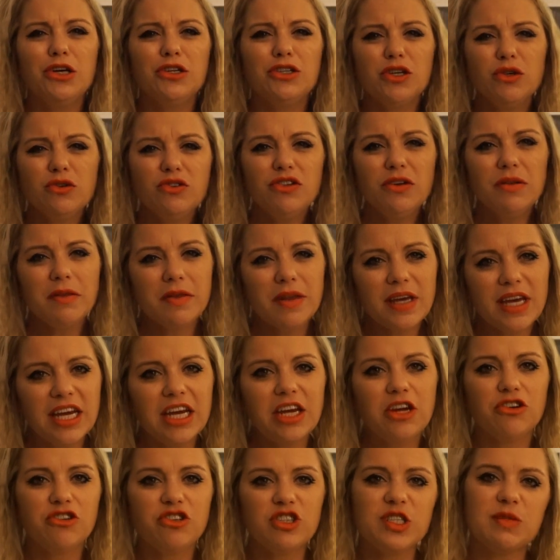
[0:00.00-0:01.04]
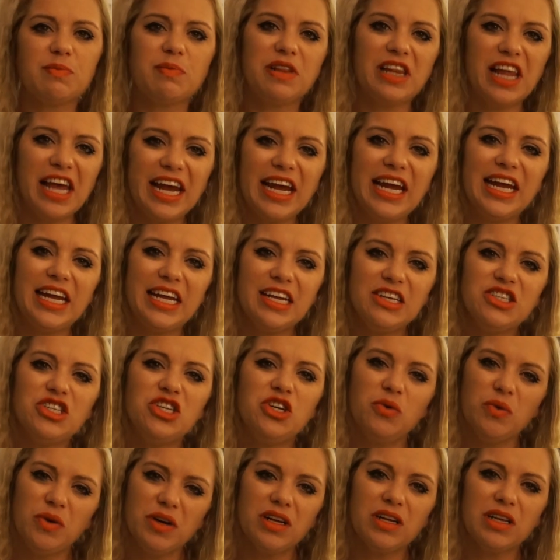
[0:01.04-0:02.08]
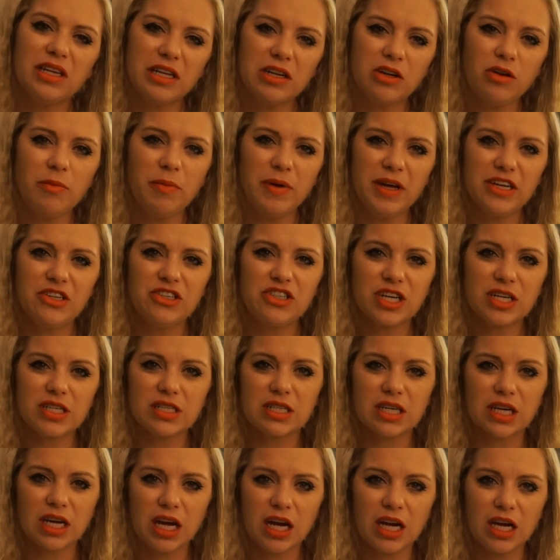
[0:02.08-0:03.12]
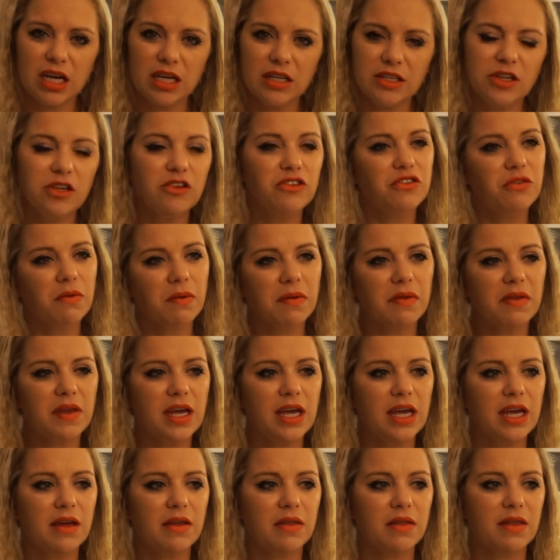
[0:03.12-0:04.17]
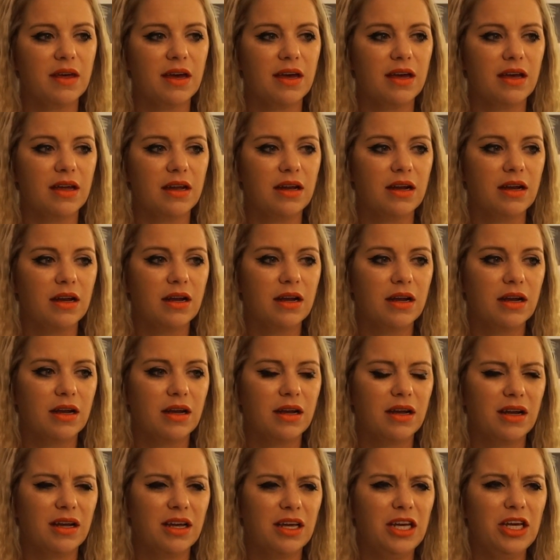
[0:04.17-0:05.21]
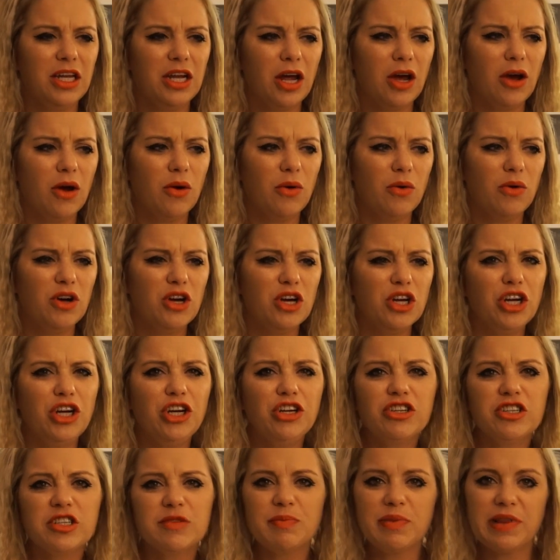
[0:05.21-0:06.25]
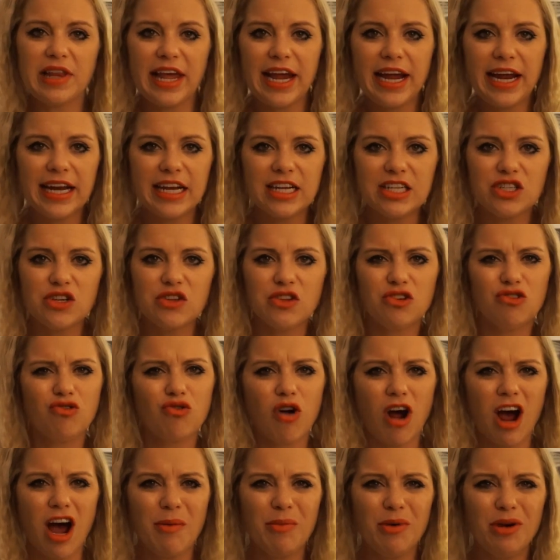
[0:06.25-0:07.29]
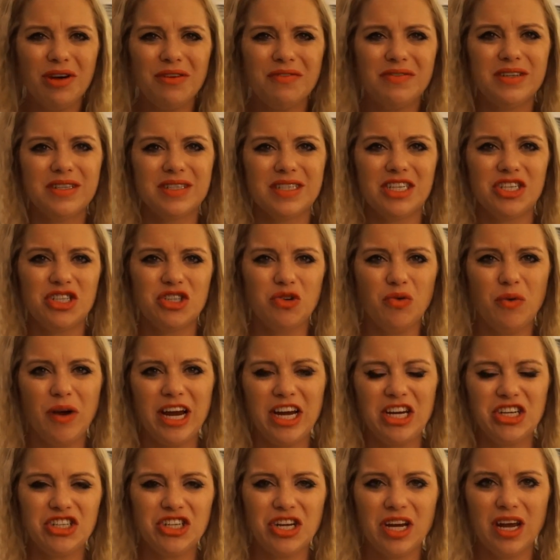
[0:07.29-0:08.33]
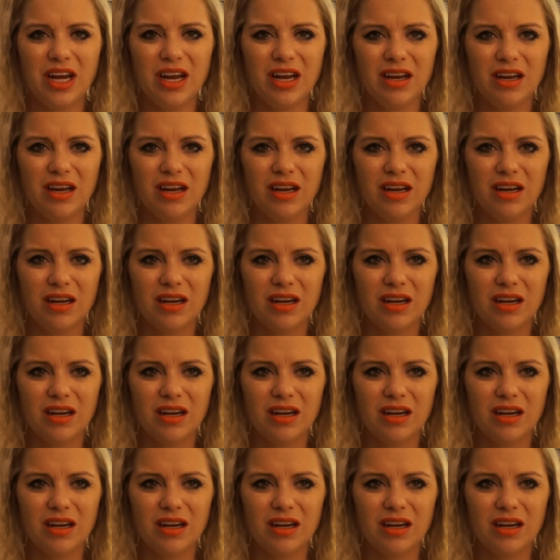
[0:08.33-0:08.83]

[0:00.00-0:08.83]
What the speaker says: don't you think you're just playing into it a little bit, Jessica? Don't you think that, you know, you're just playing into the drama of the situation?